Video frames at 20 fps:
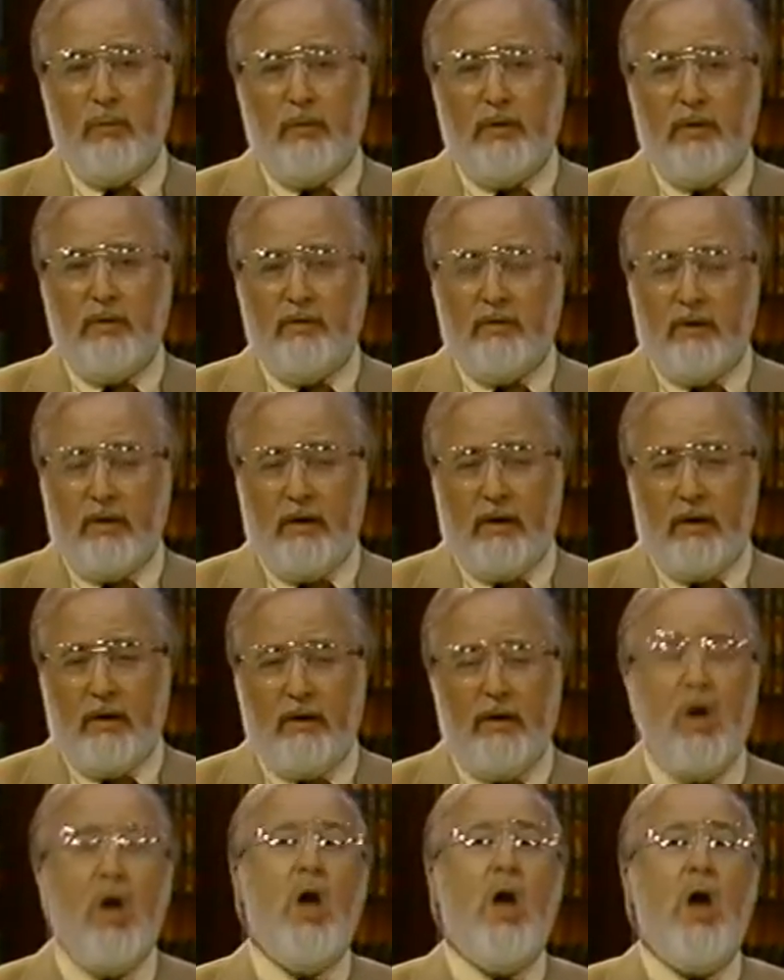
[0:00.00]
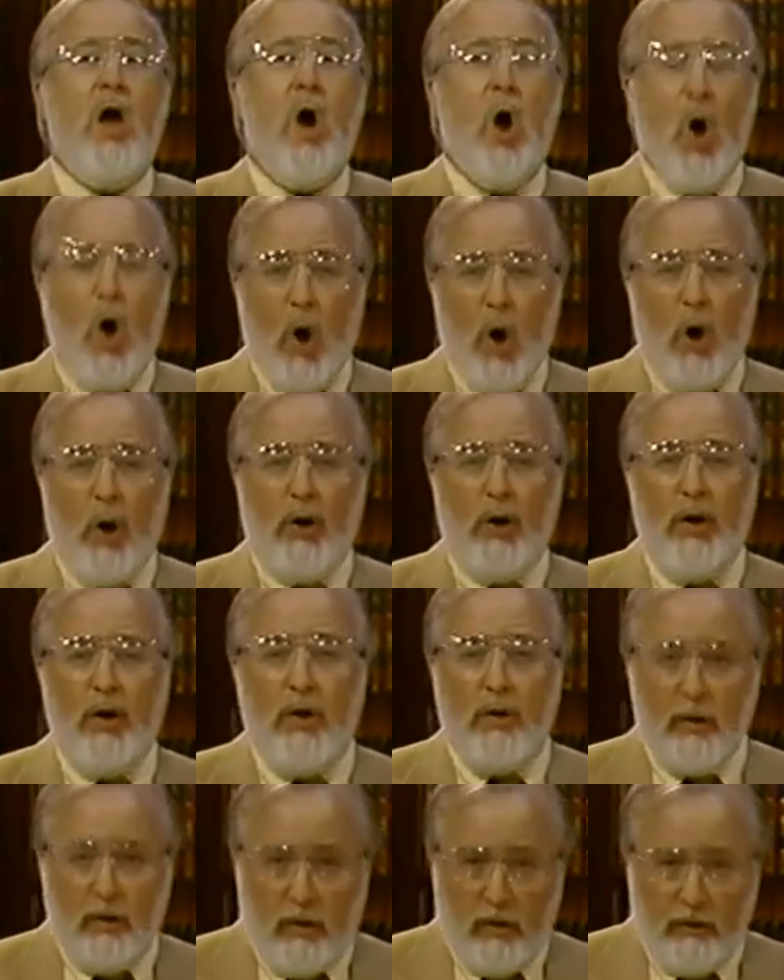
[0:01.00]
woman, and child on
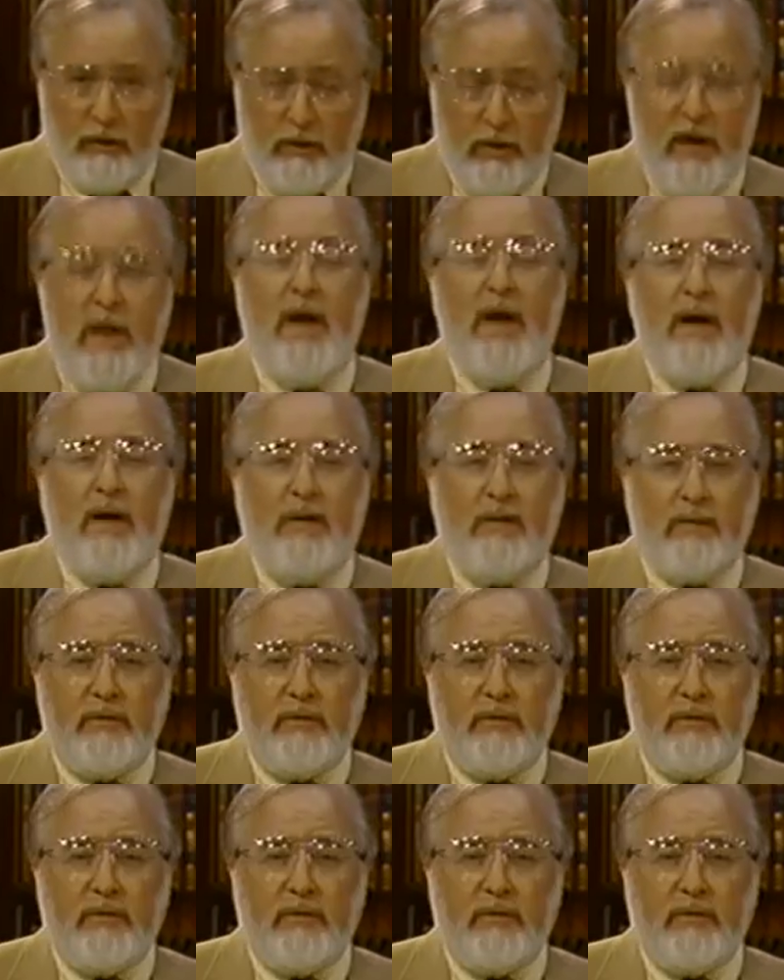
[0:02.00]
Earth.